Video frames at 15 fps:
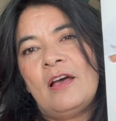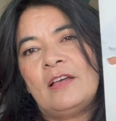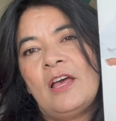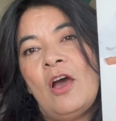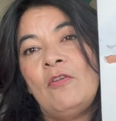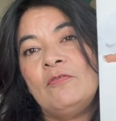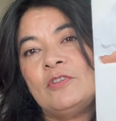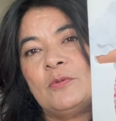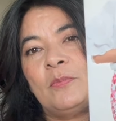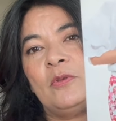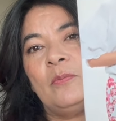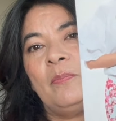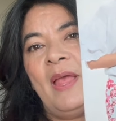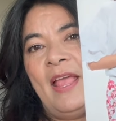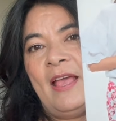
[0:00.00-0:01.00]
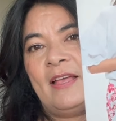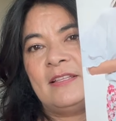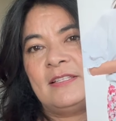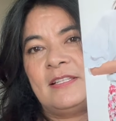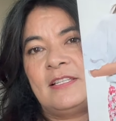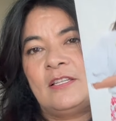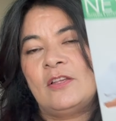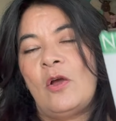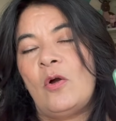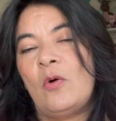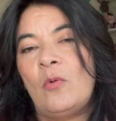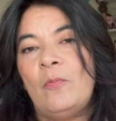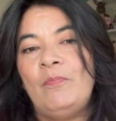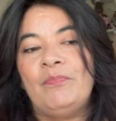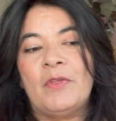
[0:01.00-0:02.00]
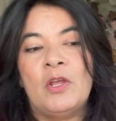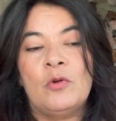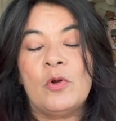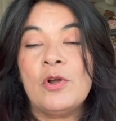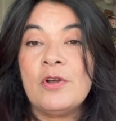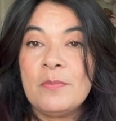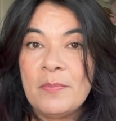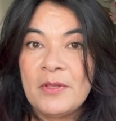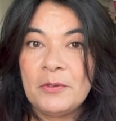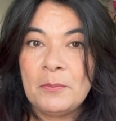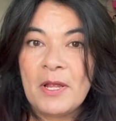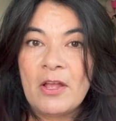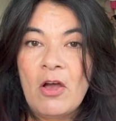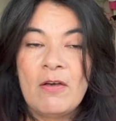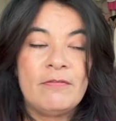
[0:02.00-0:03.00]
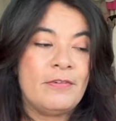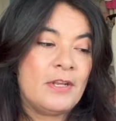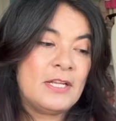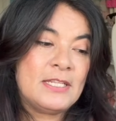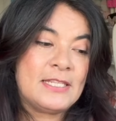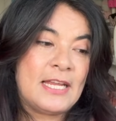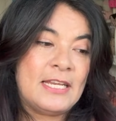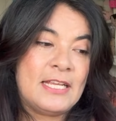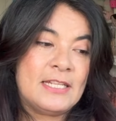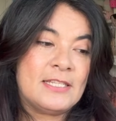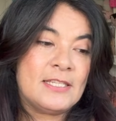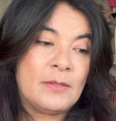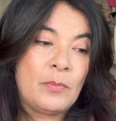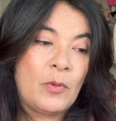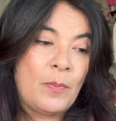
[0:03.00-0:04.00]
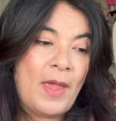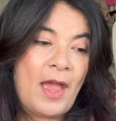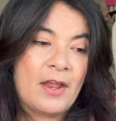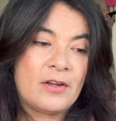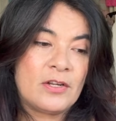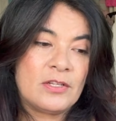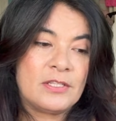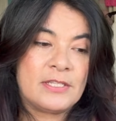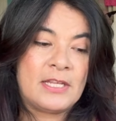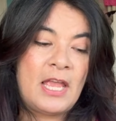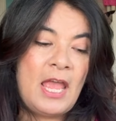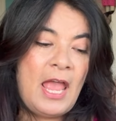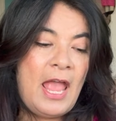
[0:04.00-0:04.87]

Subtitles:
comfortable pants. So in order to build my confidence, I need simple patterns,